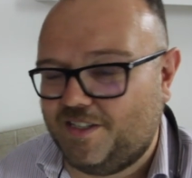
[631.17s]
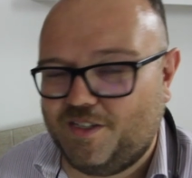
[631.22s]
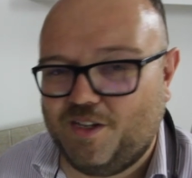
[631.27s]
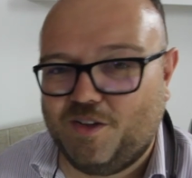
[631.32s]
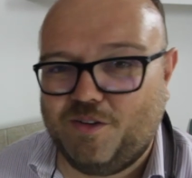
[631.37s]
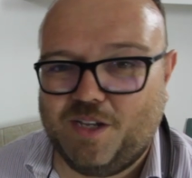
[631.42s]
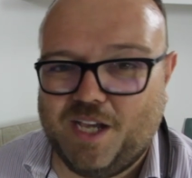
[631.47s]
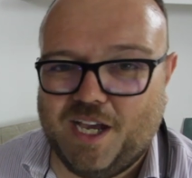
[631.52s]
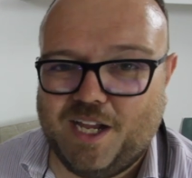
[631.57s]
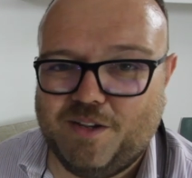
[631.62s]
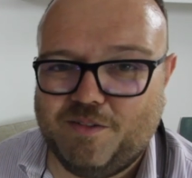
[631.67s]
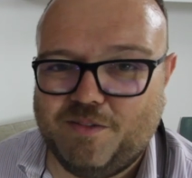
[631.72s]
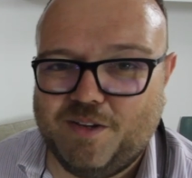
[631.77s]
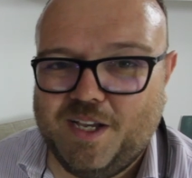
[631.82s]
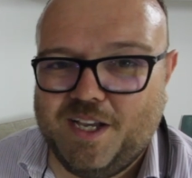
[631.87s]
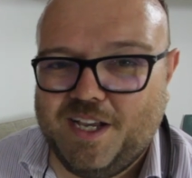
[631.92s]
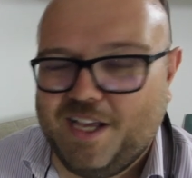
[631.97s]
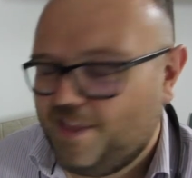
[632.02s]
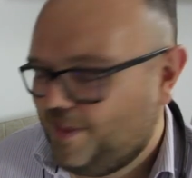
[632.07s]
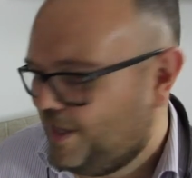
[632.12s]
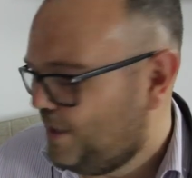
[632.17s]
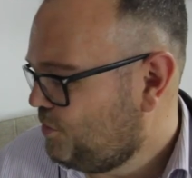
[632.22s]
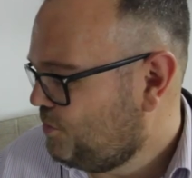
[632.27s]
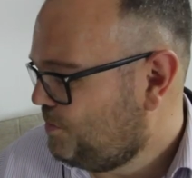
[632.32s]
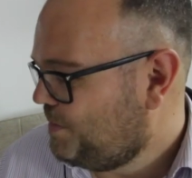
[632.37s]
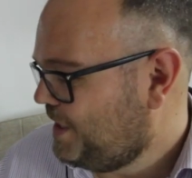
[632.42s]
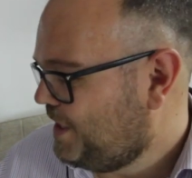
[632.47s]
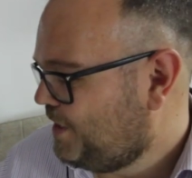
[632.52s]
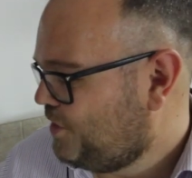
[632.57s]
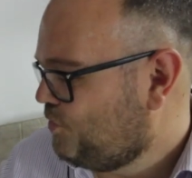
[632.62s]
So kind of that
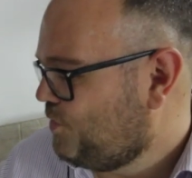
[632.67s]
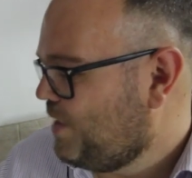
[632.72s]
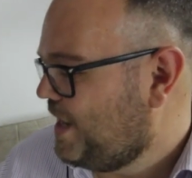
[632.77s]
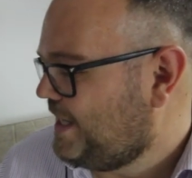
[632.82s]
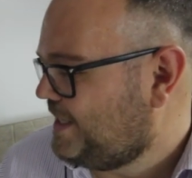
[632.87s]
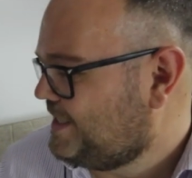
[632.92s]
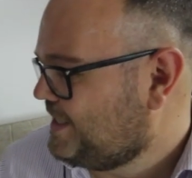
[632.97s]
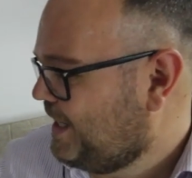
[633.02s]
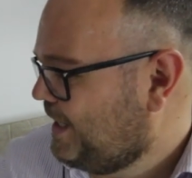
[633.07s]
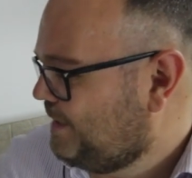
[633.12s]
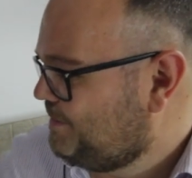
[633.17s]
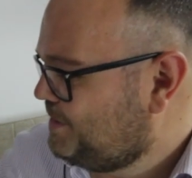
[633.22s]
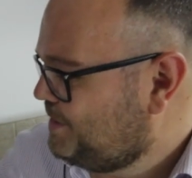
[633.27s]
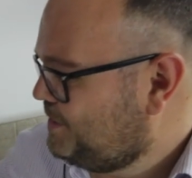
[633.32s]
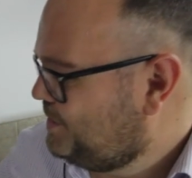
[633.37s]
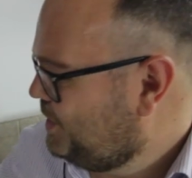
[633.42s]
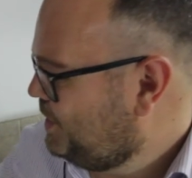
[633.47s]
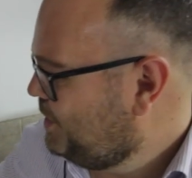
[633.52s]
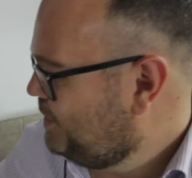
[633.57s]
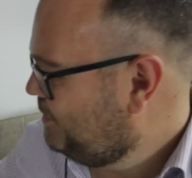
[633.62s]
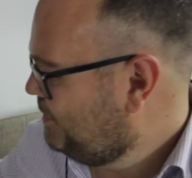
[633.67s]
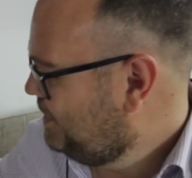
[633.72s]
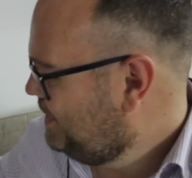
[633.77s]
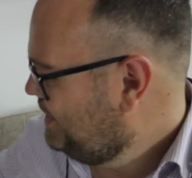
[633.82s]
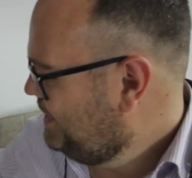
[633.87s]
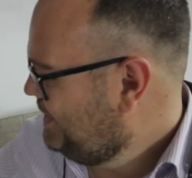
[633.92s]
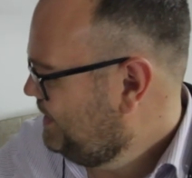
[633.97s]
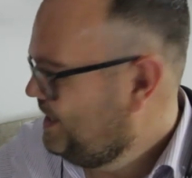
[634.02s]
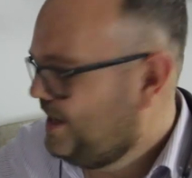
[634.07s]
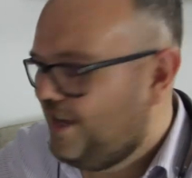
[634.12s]
would be a great time to do
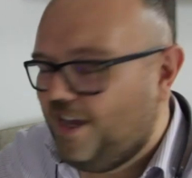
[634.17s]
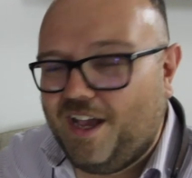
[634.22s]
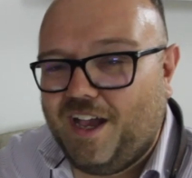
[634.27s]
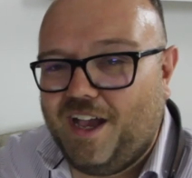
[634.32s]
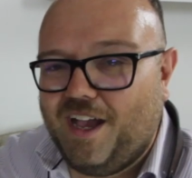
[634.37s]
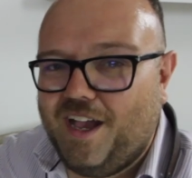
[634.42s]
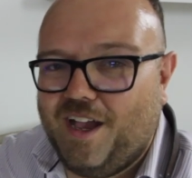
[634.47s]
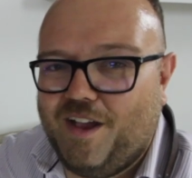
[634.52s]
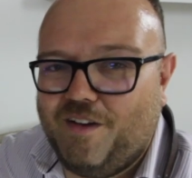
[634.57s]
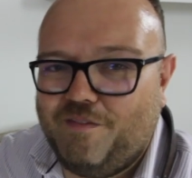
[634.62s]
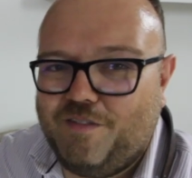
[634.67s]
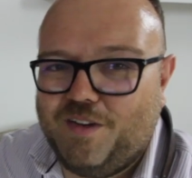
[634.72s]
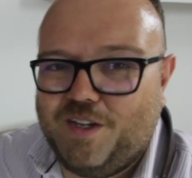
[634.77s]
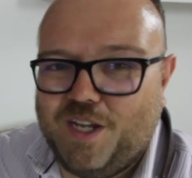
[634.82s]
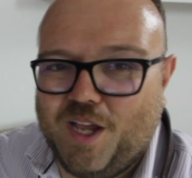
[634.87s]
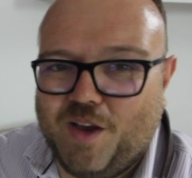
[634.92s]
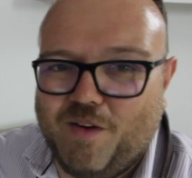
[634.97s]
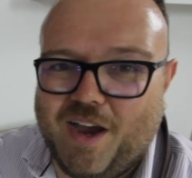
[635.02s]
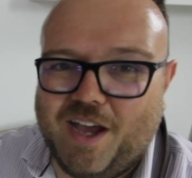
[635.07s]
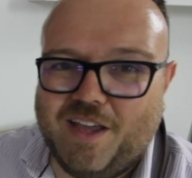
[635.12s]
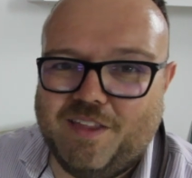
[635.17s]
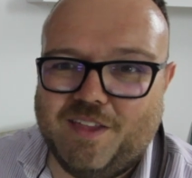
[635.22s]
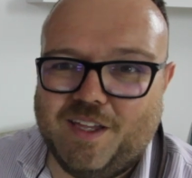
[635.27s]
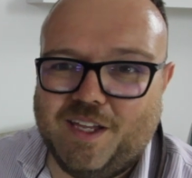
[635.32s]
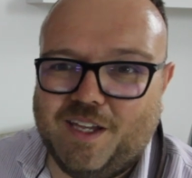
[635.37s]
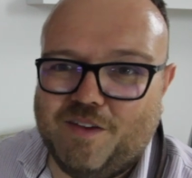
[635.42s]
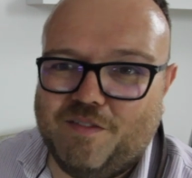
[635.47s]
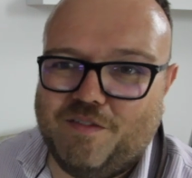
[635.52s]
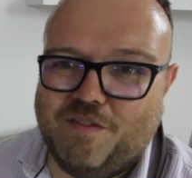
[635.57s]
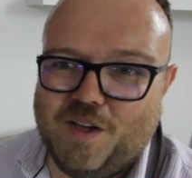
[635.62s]
a video, I
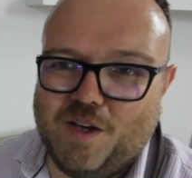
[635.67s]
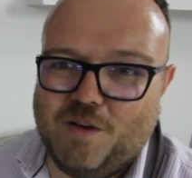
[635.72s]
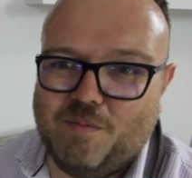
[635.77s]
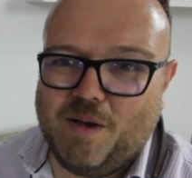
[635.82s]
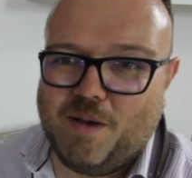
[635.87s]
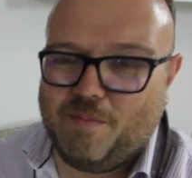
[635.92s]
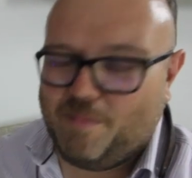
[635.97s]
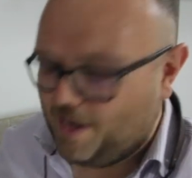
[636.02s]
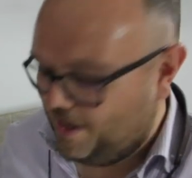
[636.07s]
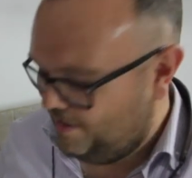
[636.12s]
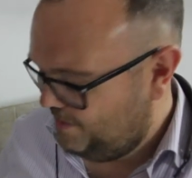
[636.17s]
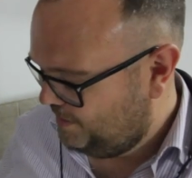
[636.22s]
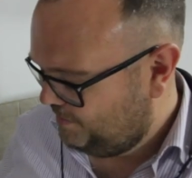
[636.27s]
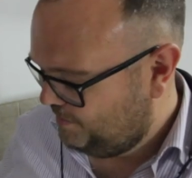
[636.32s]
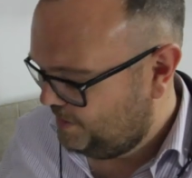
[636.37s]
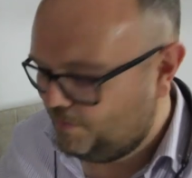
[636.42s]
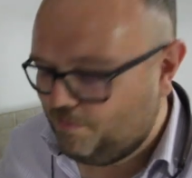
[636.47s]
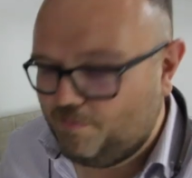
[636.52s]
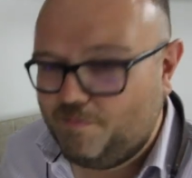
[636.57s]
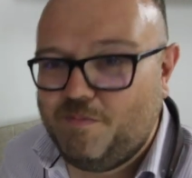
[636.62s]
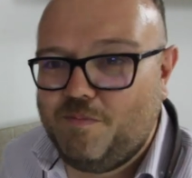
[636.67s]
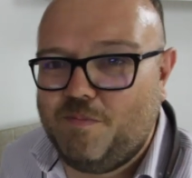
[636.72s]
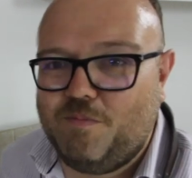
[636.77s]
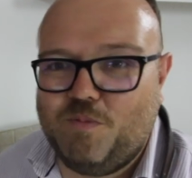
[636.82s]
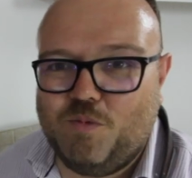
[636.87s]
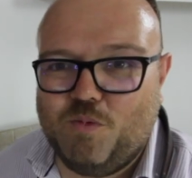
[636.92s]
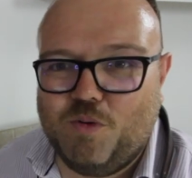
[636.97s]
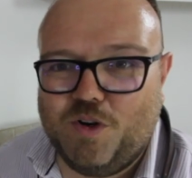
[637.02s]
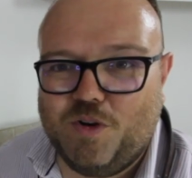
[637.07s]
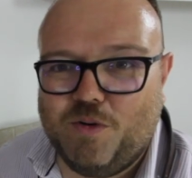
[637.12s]
think, a film about, I'm going to
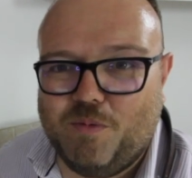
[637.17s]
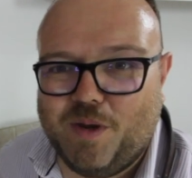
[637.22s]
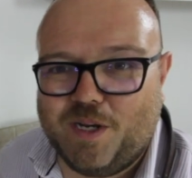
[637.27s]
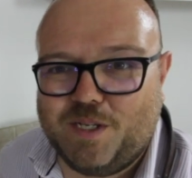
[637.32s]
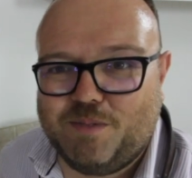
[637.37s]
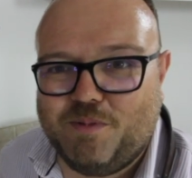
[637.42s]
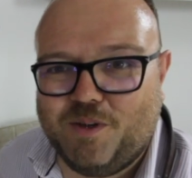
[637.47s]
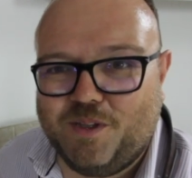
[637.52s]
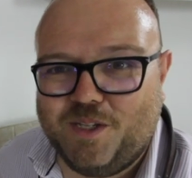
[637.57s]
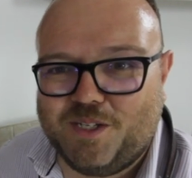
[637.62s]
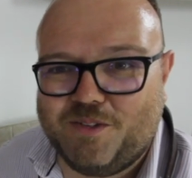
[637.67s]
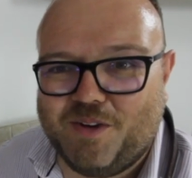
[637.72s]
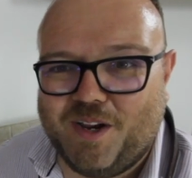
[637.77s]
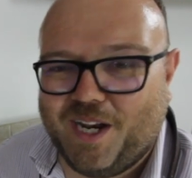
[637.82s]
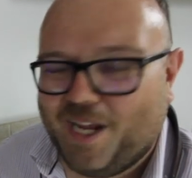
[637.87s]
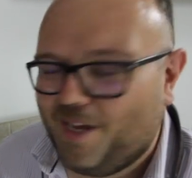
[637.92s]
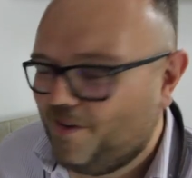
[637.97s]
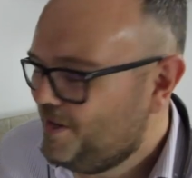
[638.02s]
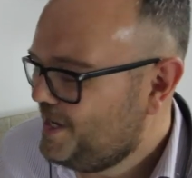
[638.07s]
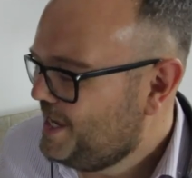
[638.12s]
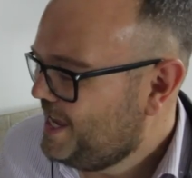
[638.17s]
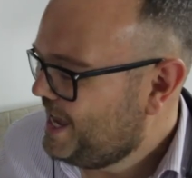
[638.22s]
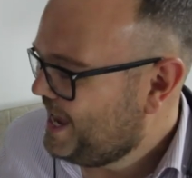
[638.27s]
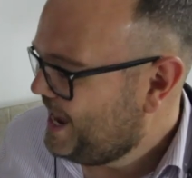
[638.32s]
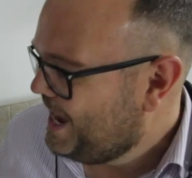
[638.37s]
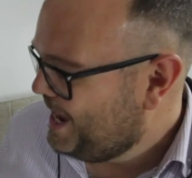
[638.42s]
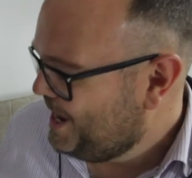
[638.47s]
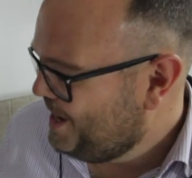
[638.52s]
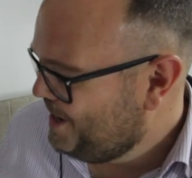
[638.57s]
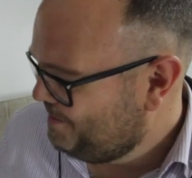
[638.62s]
wonder where to put this right now,
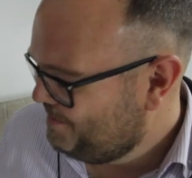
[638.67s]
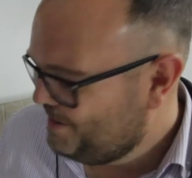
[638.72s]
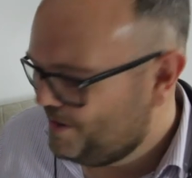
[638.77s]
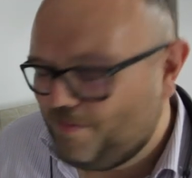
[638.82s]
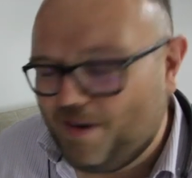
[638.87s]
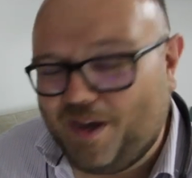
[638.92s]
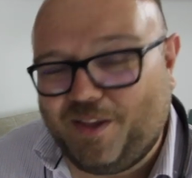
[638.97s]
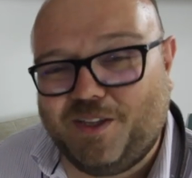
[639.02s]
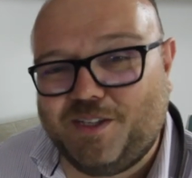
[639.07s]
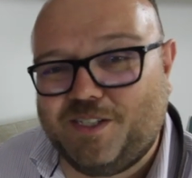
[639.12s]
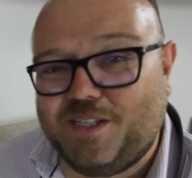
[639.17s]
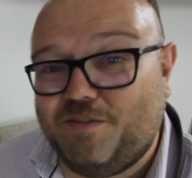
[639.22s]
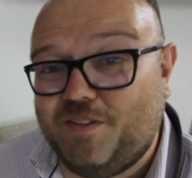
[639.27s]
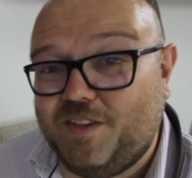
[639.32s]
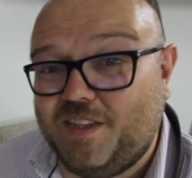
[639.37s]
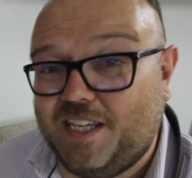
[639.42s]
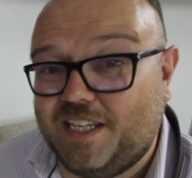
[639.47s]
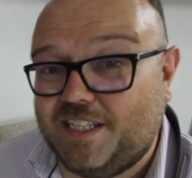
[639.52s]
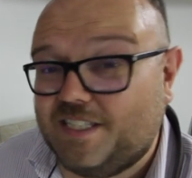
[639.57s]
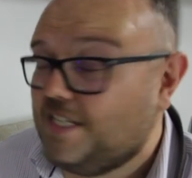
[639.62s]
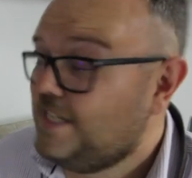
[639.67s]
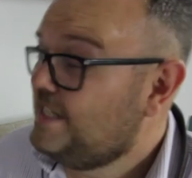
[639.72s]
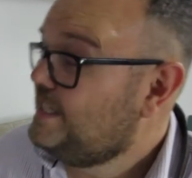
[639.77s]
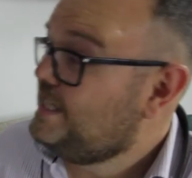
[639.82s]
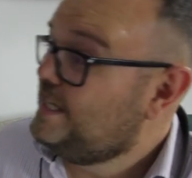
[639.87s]
about those different things.